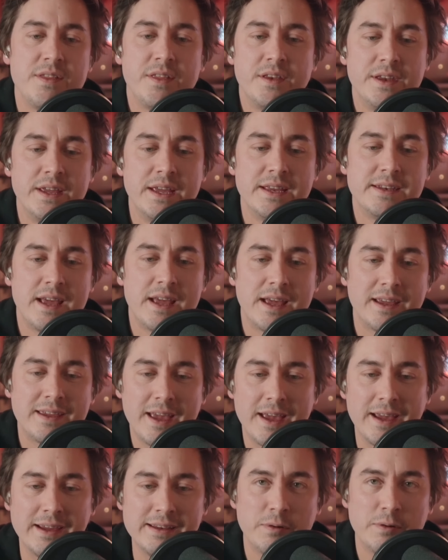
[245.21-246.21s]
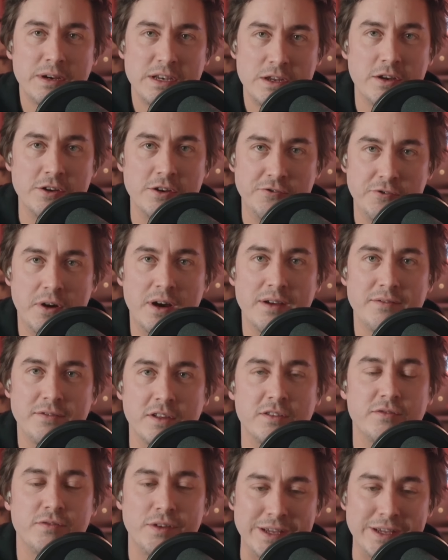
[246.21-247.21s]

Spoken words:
in the near decade when you can drive this